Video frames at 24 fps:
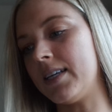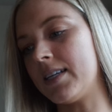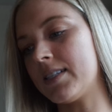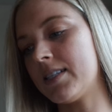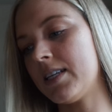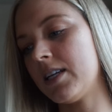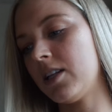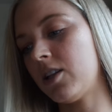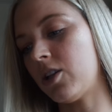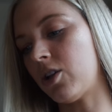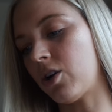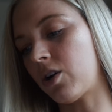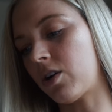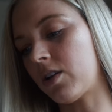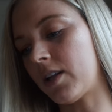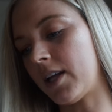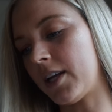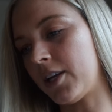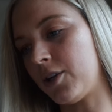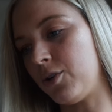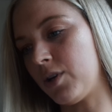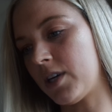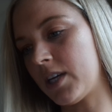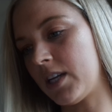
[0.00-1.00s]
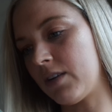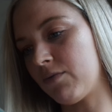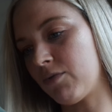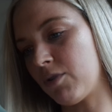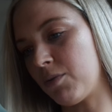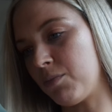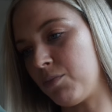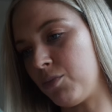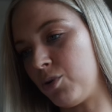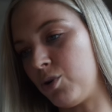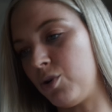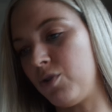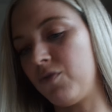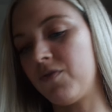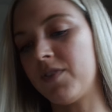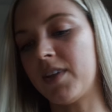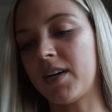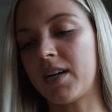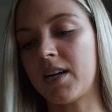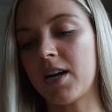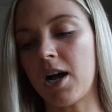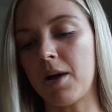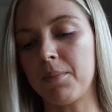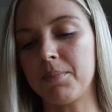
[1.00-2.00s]
it doesn't look like you can remove
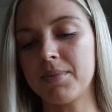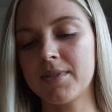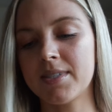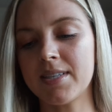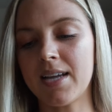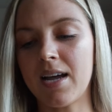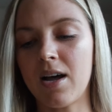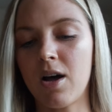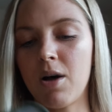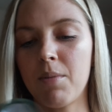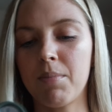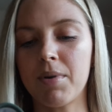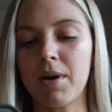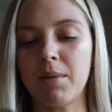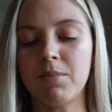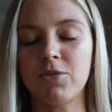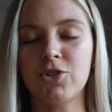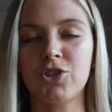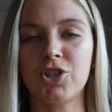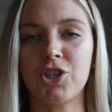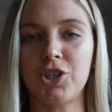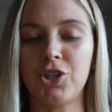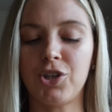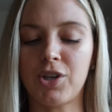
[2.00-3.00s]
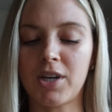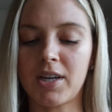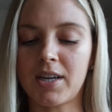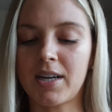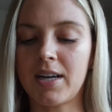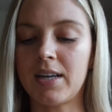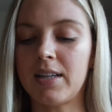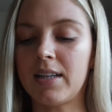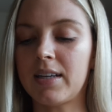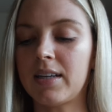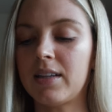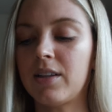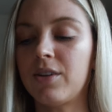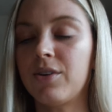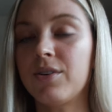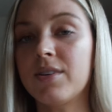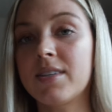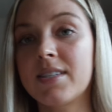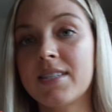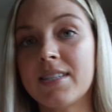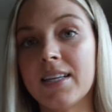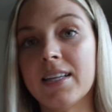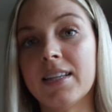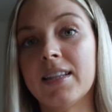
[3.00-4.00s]
the cups out, but I'm sure you could cut like a little
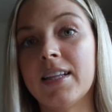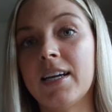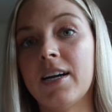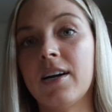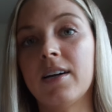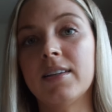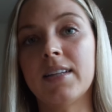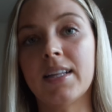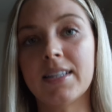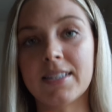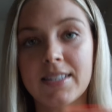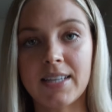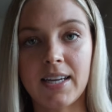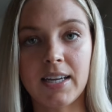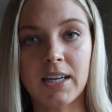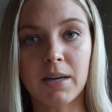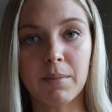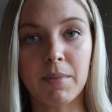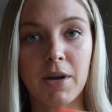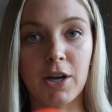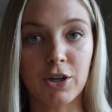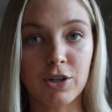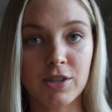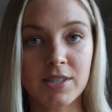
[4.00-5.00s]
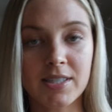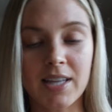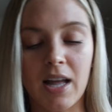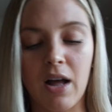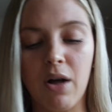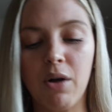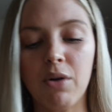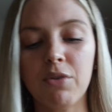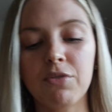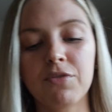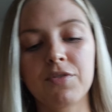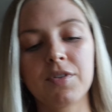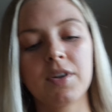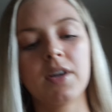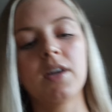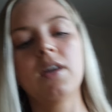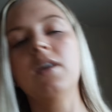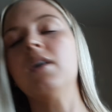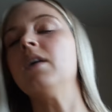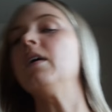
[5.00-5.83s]
slit there and then take them out yourself.